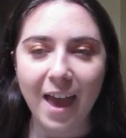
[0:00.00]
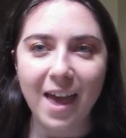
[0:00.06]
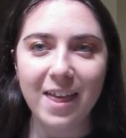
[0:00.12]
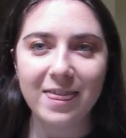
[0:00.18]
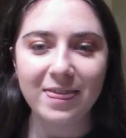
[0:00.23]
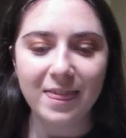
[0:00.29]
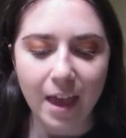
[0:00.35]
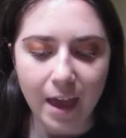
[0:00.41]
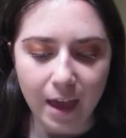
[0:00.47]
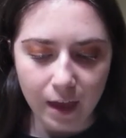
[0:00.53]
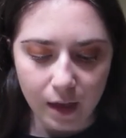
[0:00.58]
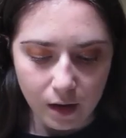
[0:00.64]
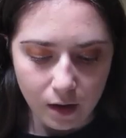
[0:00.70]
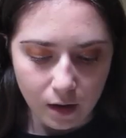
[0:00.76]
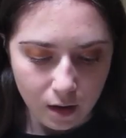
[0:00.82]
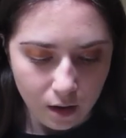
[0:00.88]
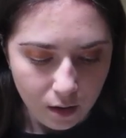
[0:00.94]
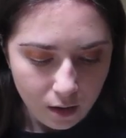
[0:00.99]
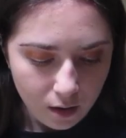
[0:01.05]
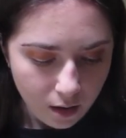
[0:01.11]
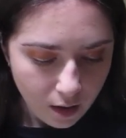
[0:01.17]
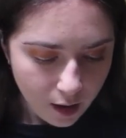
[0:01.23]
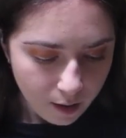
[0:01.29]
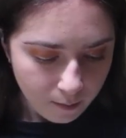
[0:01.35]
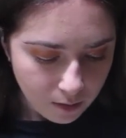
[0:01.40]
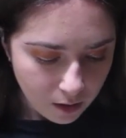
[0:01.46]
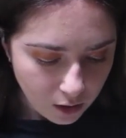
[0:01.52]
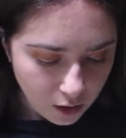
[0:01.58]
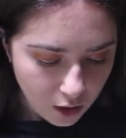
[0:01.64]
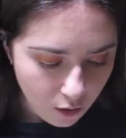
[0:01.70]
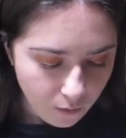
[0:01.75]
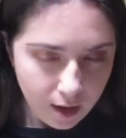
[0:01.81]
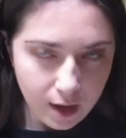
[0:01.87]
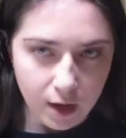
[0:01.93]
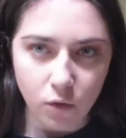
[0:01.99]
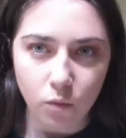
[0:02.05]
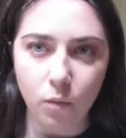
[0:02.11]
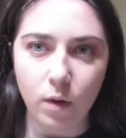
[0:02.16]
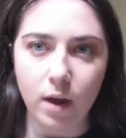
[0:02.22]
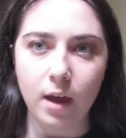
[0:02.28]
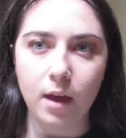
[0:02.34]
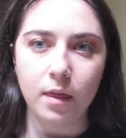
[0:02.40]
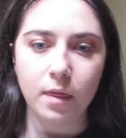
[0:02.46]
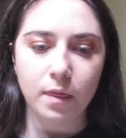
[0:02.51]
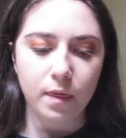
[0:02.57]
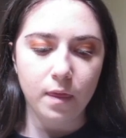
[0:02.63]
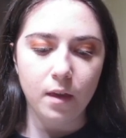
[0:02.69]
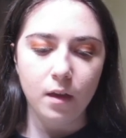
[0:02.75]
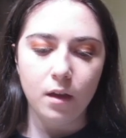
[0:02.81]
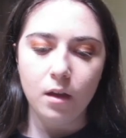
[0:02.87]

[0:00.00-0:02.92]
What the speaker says: And then I'm gonna go in with